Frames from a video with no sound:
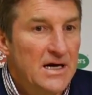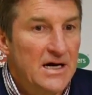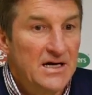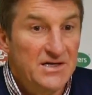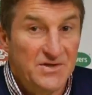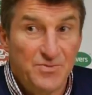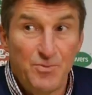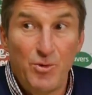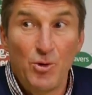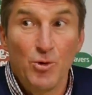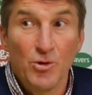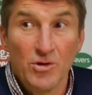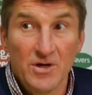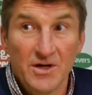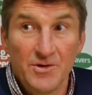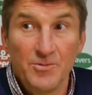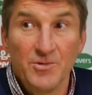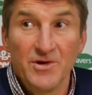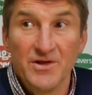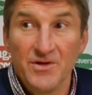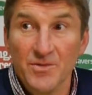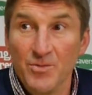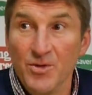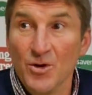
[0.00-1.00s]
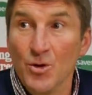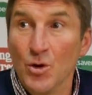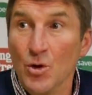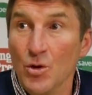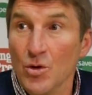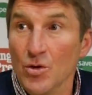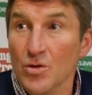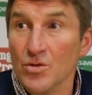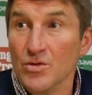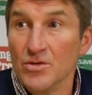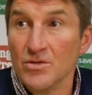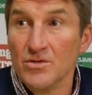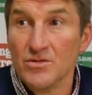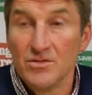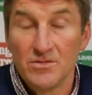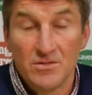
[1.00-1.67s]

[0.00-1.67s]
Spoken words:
as poorly with the ball,